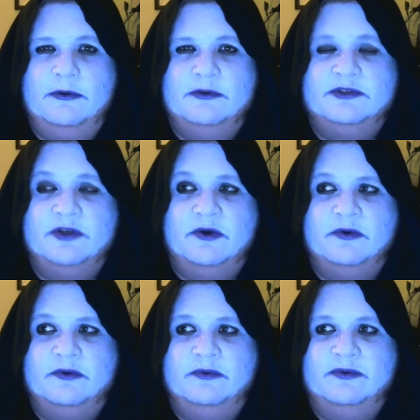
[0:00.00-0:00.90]

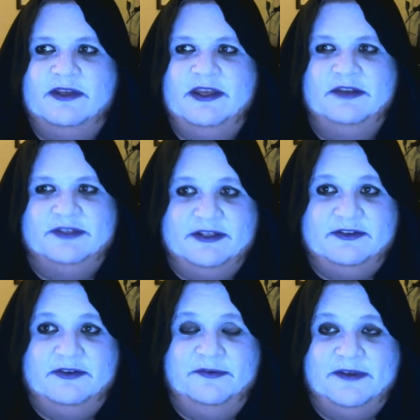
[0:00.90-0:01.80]
So he'll sit
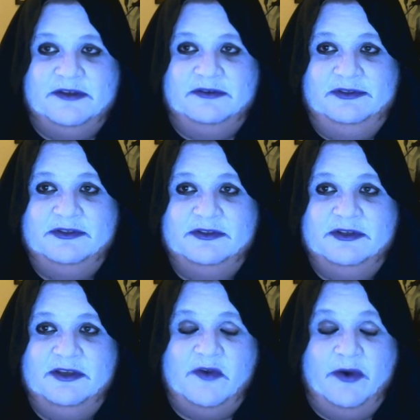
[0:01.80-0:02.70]
on your field.
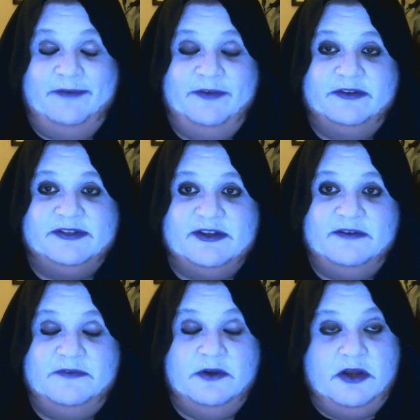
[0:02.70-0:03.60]
If you have other
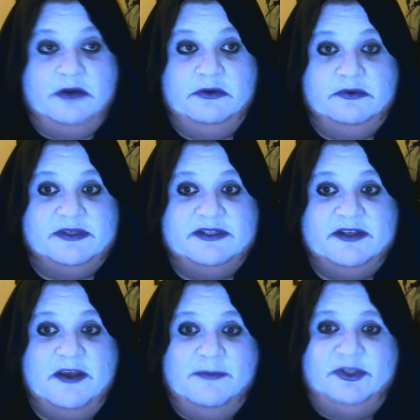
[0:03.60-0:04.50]
stuff, you're gonna lose it.
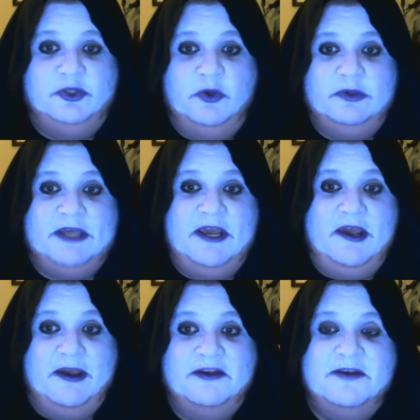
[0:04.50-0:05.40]
But you don't
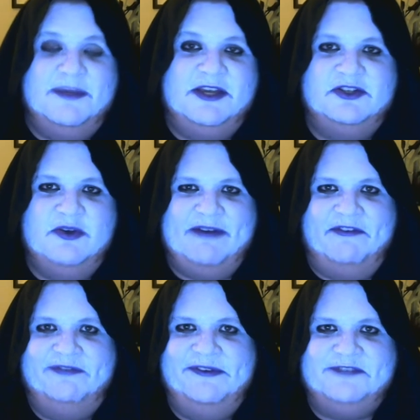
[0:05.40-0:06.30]
care, because you have
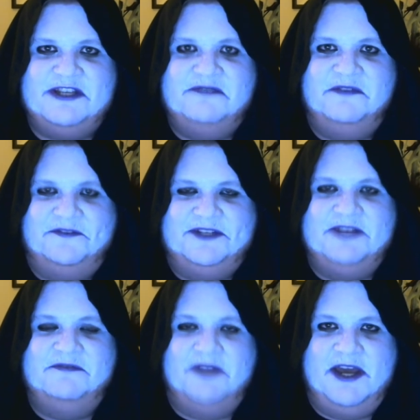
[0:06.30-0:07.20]

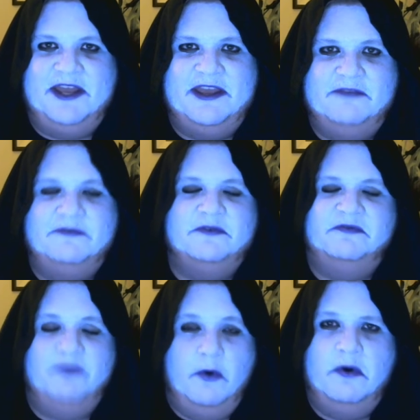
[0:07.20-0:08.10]
15/15 flying
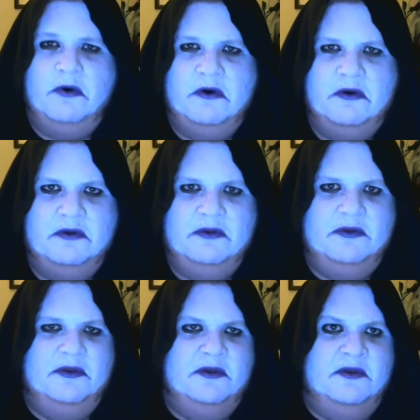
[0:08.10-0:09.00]
for 4.
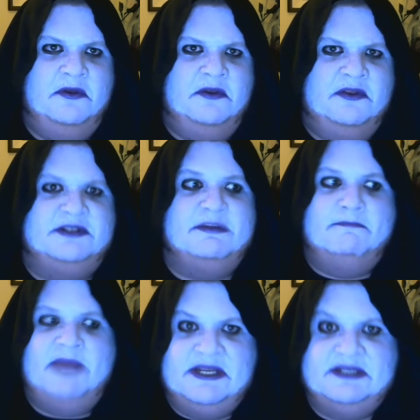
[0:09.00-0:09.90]
That's
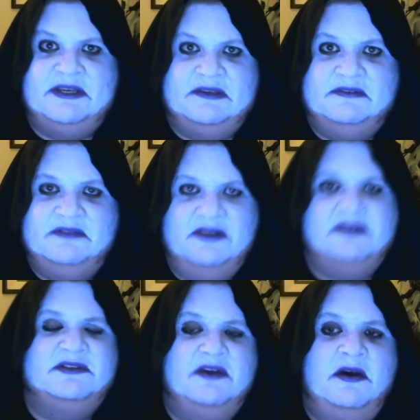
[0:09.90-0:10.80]
amazing. It
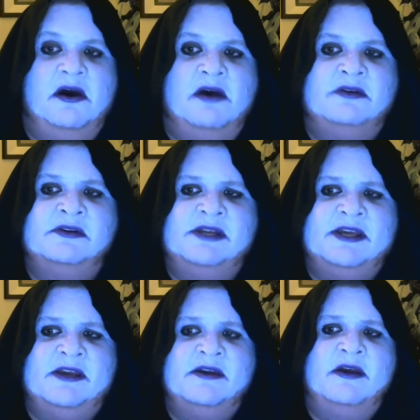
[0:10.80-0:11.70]
is
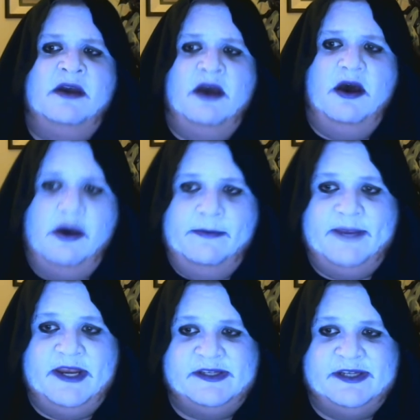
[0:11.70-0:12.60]
utterly
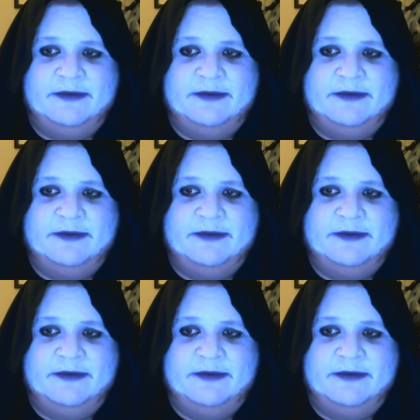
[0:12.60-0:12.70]
amazing.